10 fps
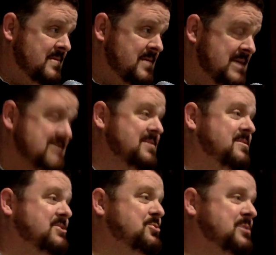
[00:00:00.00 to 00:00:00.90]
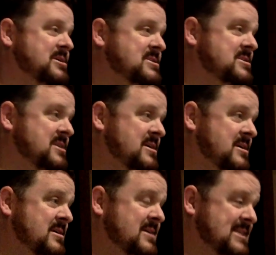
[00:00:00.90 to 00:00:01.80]
And so the choice
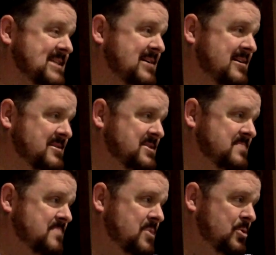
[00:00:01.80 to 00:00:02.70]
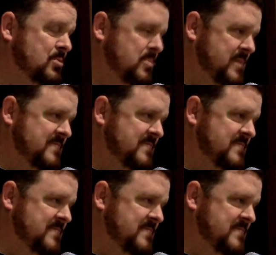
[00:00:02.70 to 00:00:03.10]
is ours. Who will we